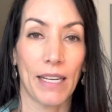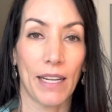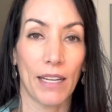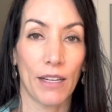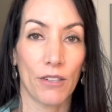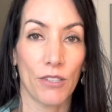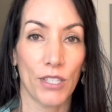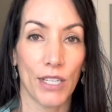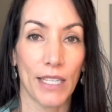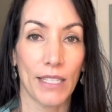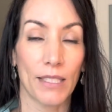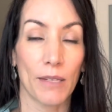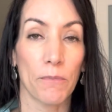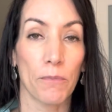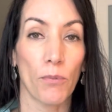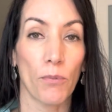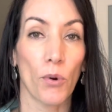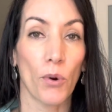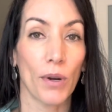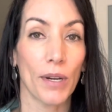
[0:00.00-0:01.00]
energy is an
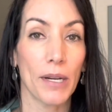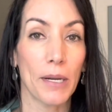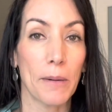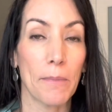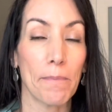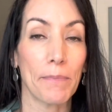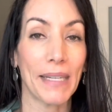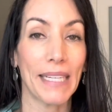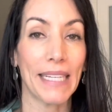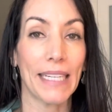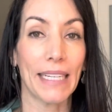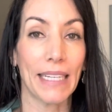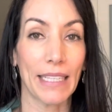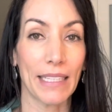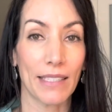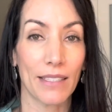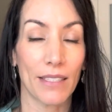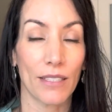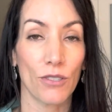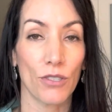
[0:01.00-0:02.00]
important
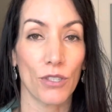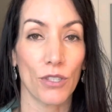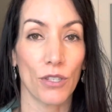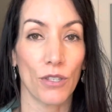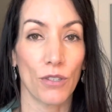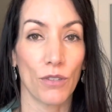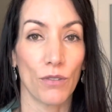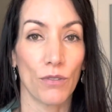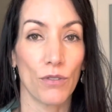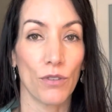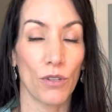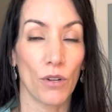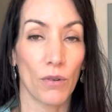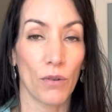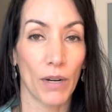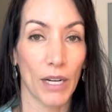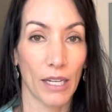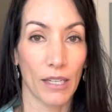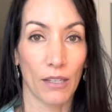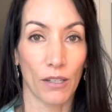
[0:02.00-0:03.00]
piece to
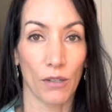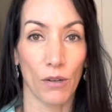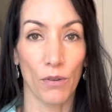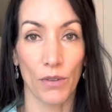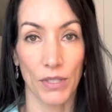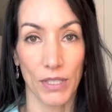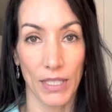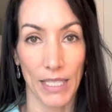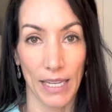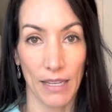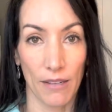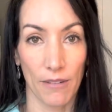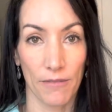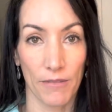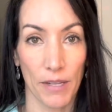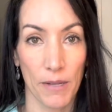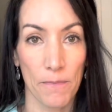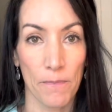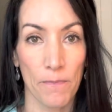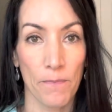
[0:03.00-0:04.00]
knowing our whole self.
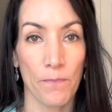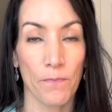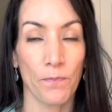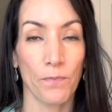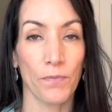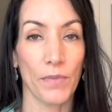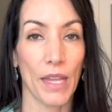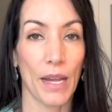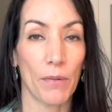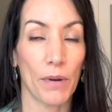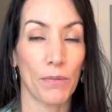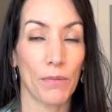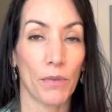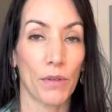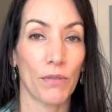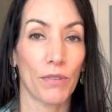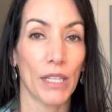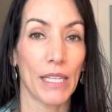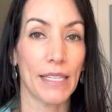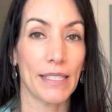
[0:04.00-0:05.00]
Now, when we
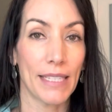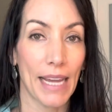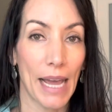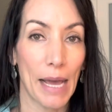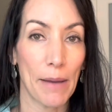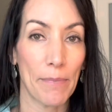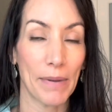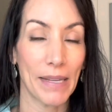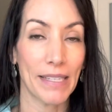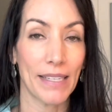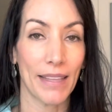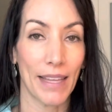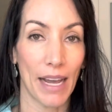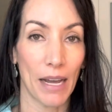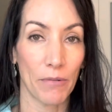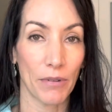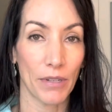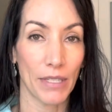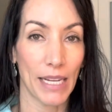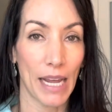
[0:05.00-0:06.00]
really tap into
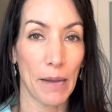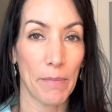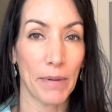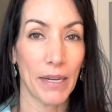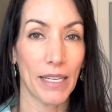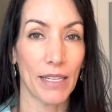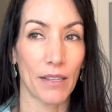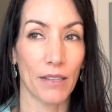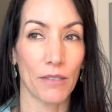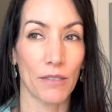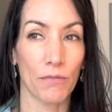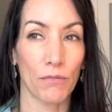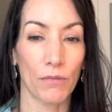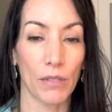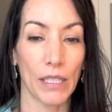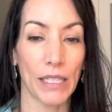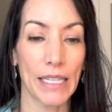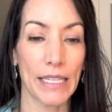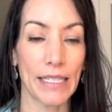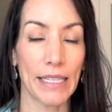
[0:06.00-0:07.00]
that, we're tapping into this
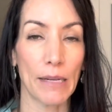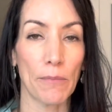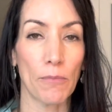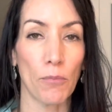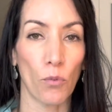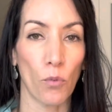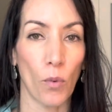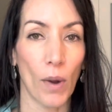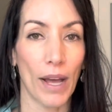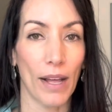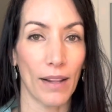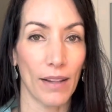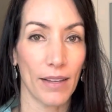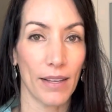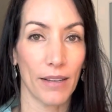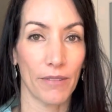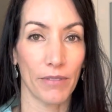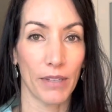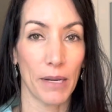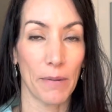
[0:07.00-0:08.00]
really deep well
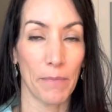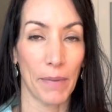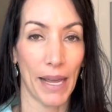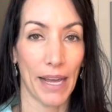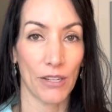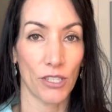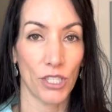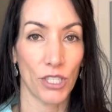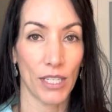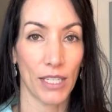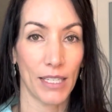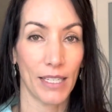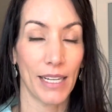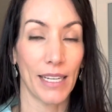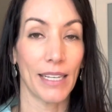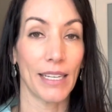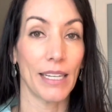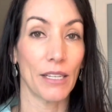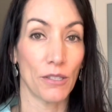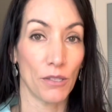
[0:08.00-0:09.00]
of compassion
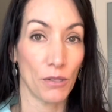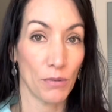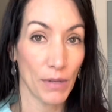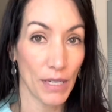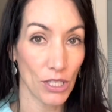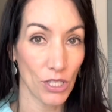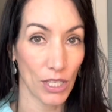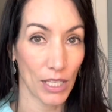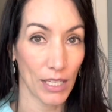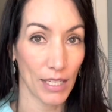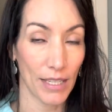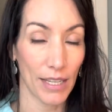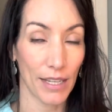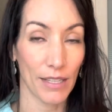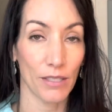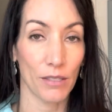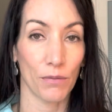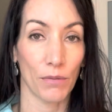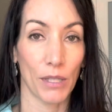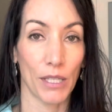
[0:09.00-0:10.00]
and intuition.
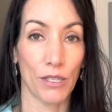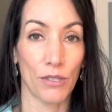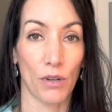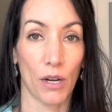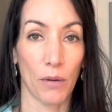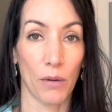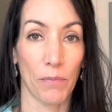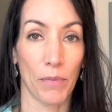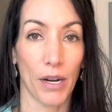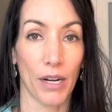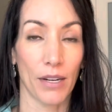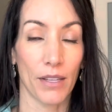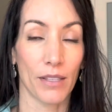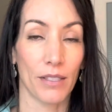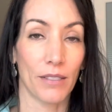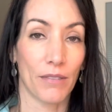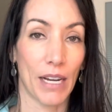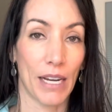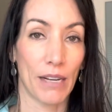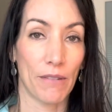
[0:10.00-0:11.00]
That's a really strong part of the
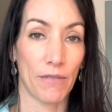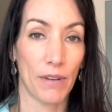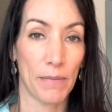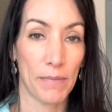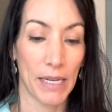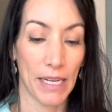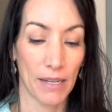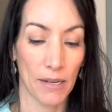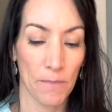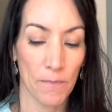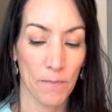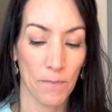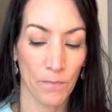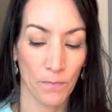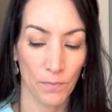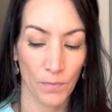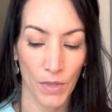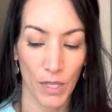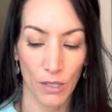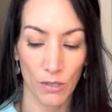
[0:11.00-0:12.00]
divine feminine.
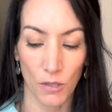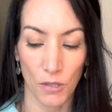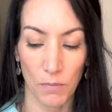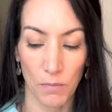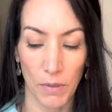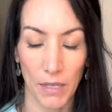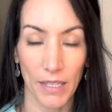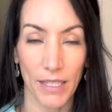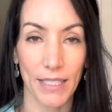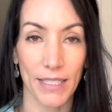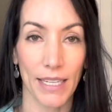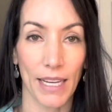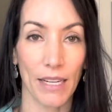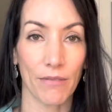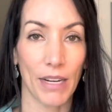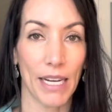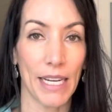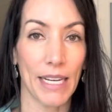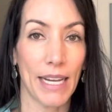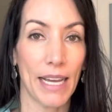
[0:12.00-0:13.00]
So Spirit is saying
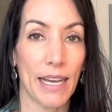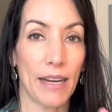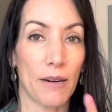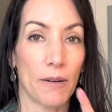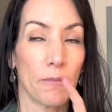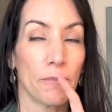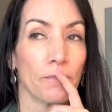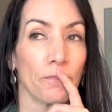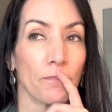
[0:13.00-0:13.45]
right now,